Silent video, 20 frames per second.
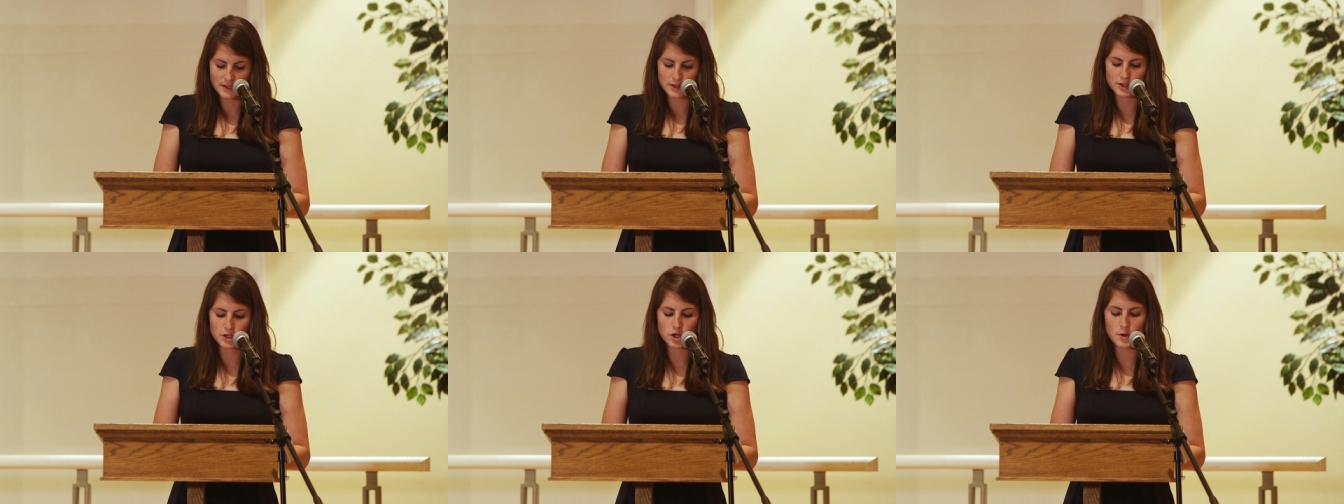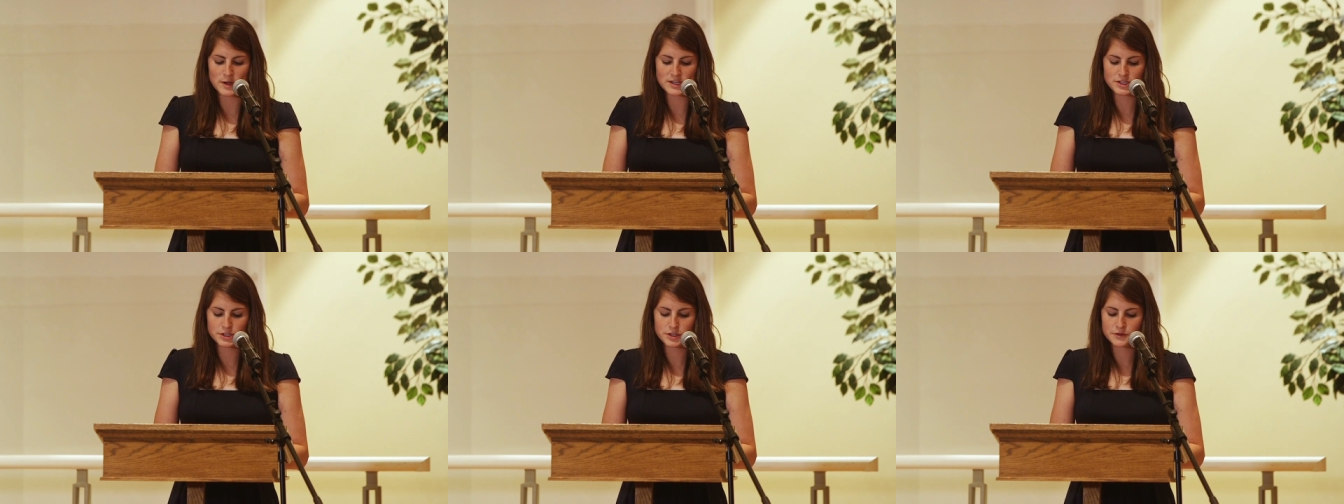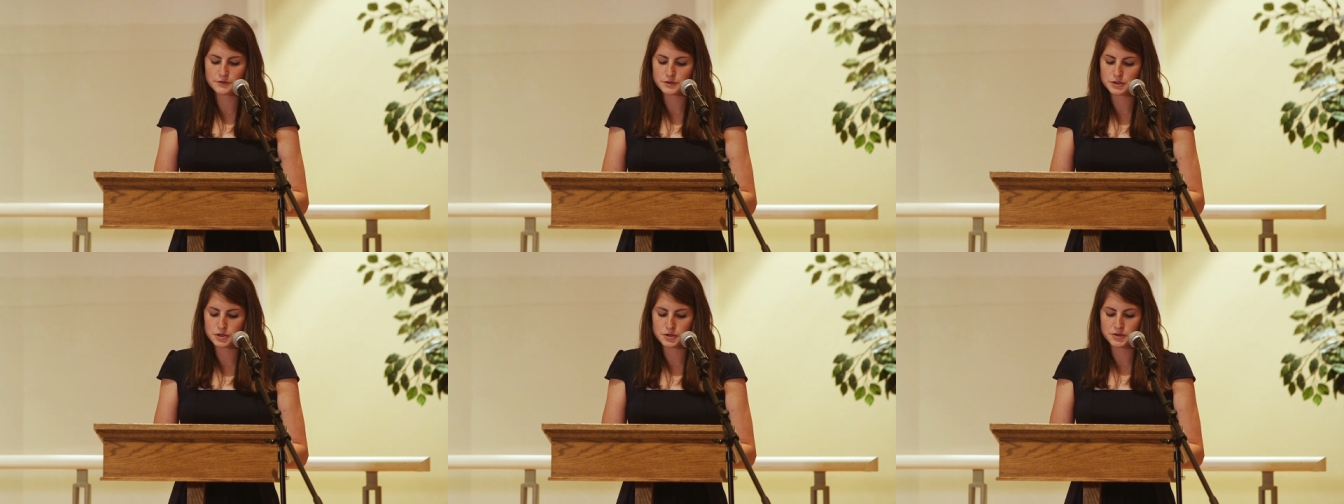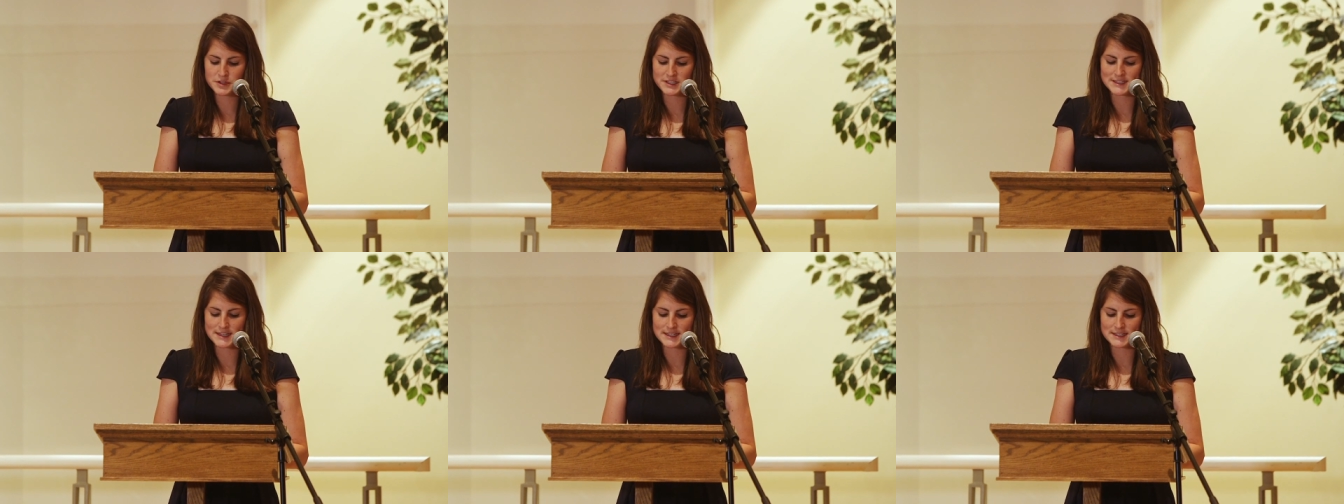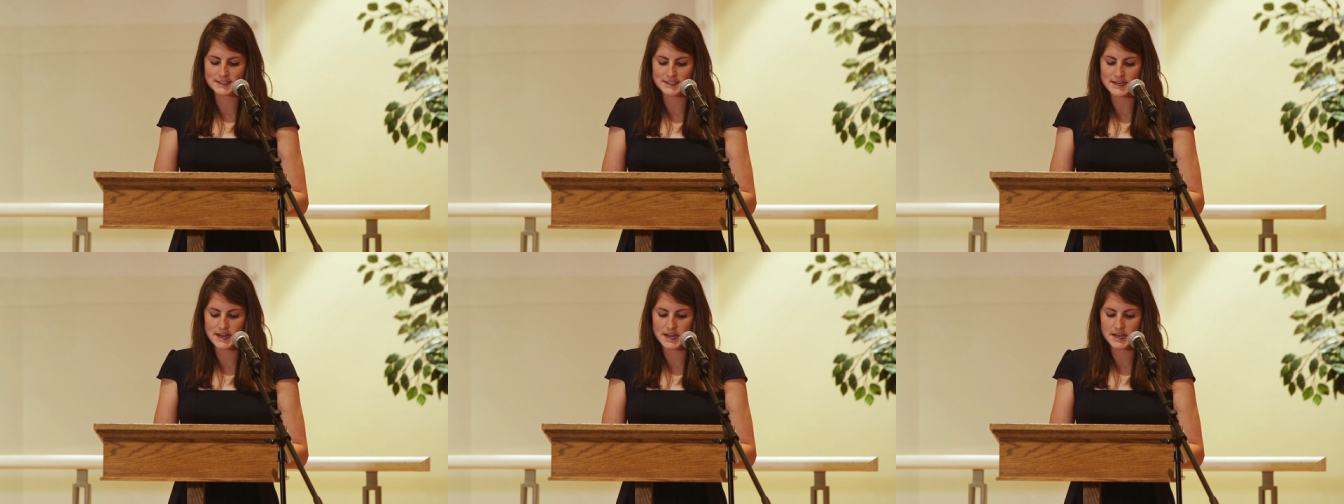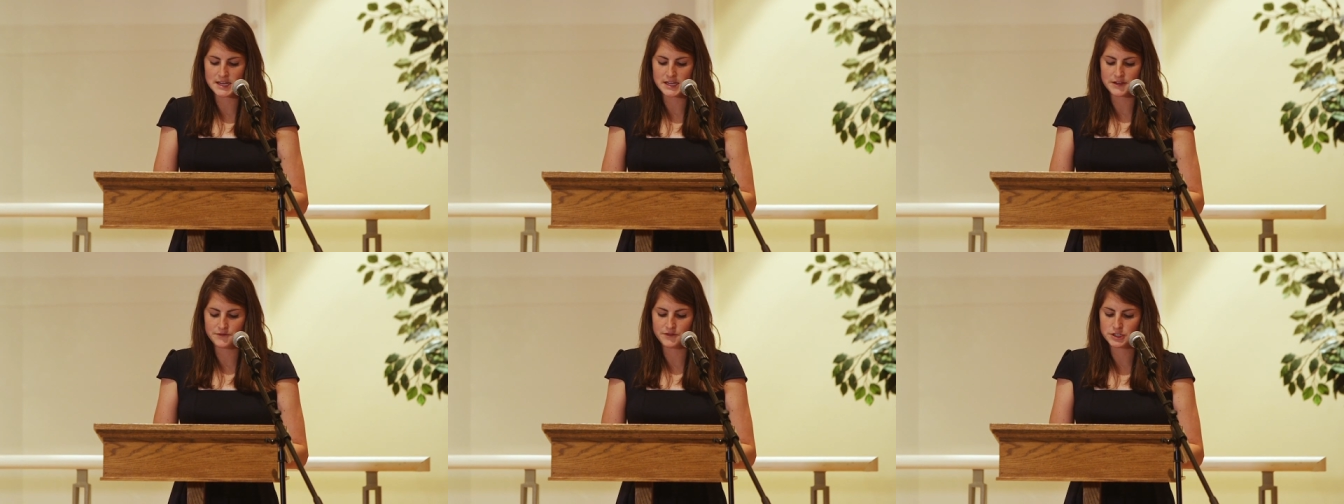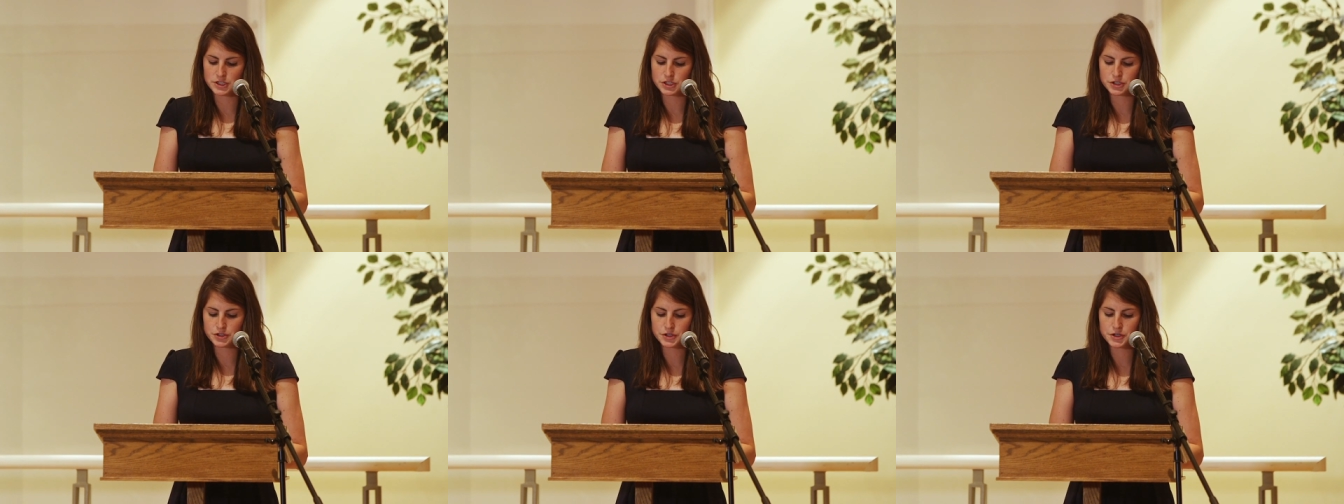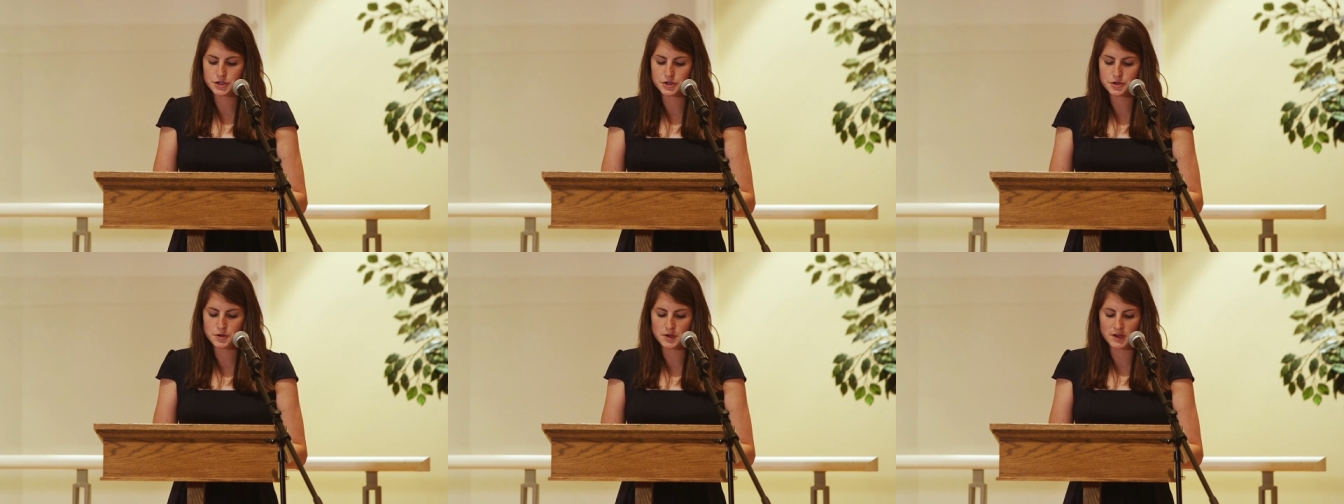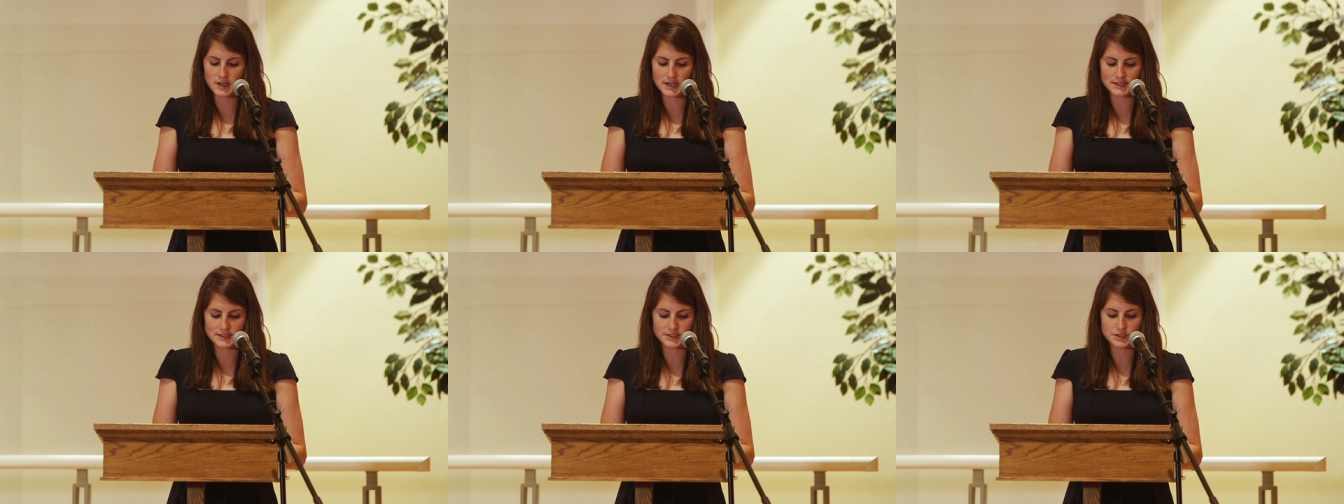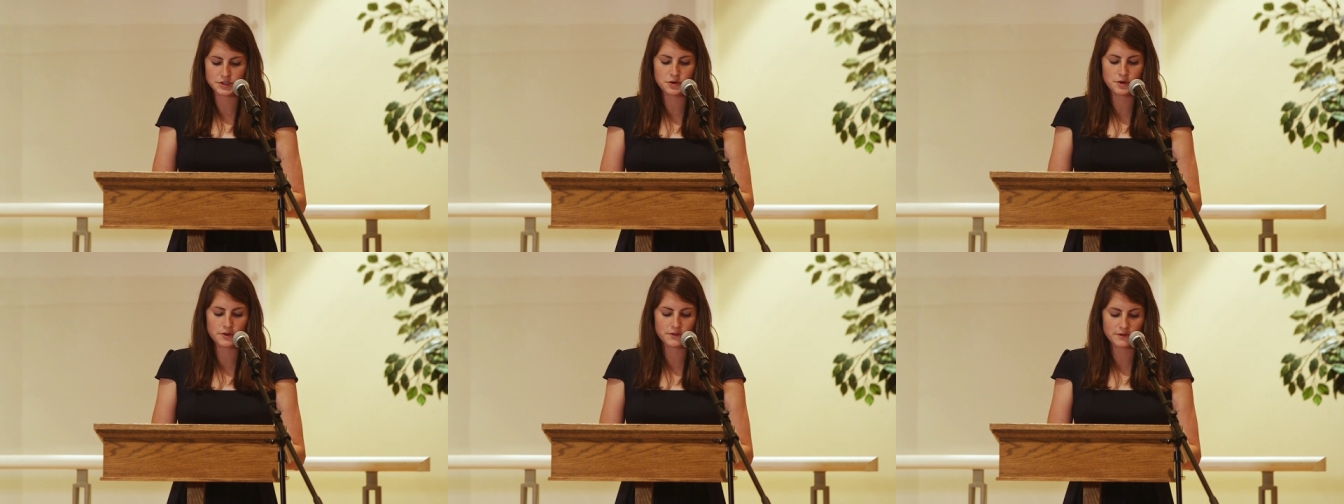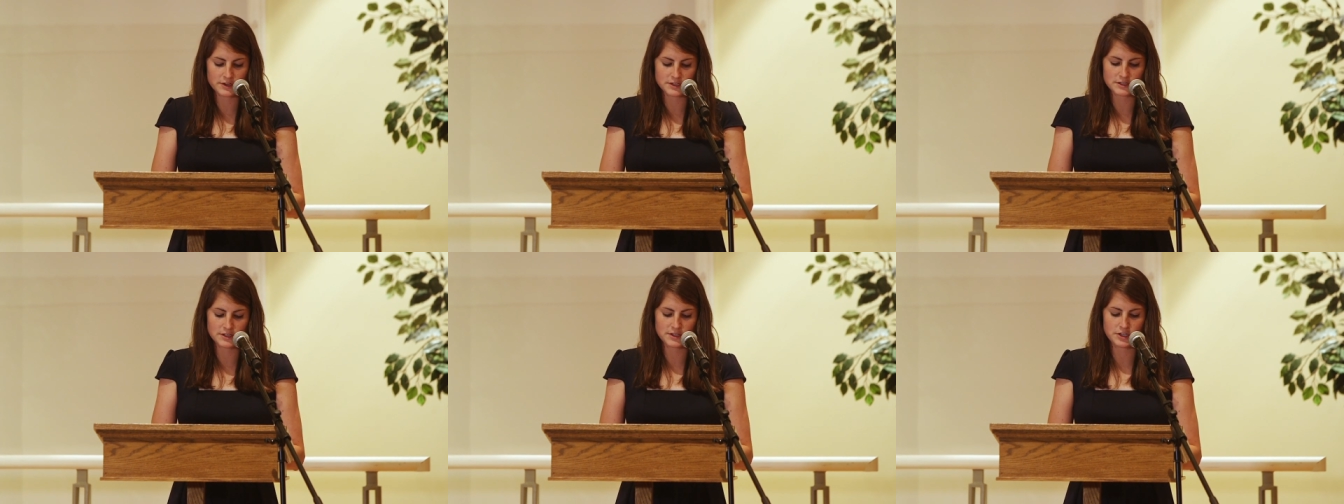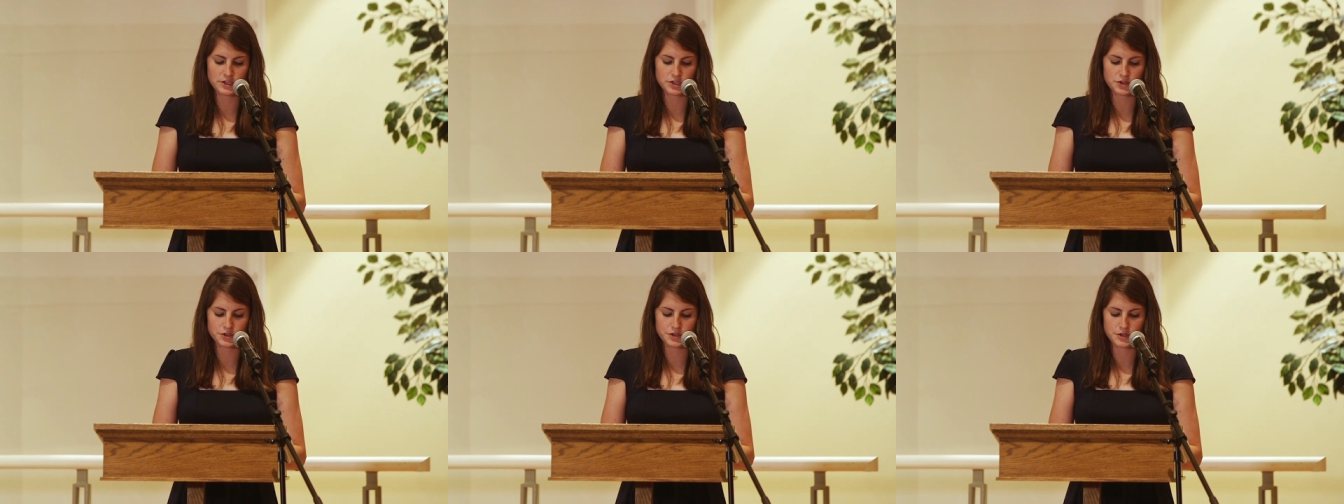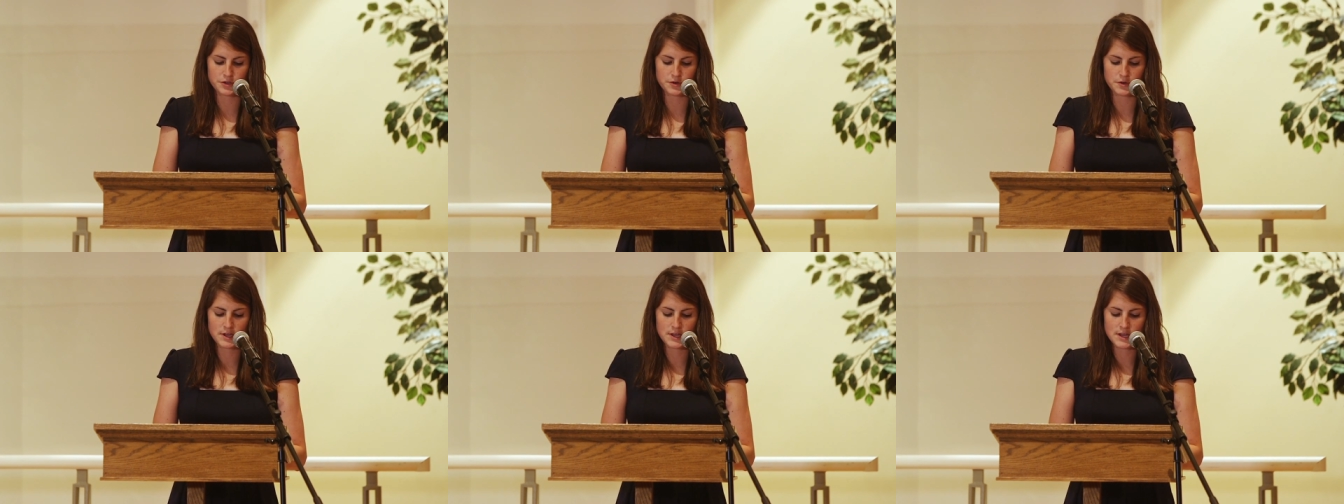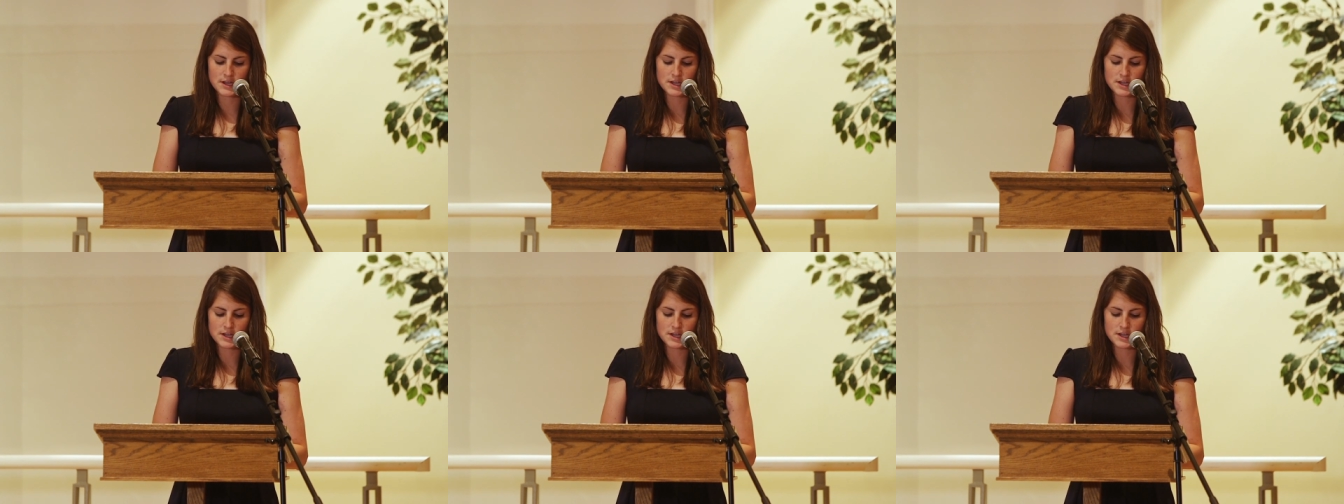"The question of truth is at stake. If it's true, it is universally true,